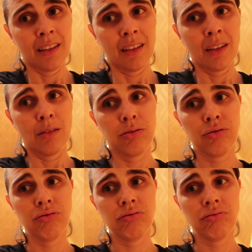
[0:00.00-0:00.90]
Oh, we have
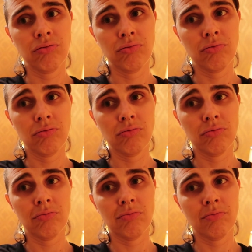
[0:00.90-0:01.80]
a new fridge.
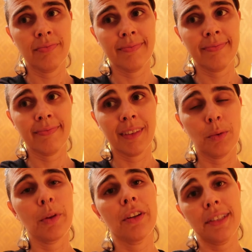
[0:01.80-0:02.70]

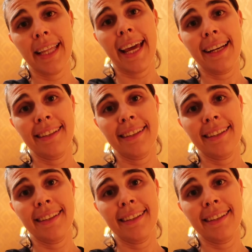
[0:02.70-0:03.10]
Well, there's that.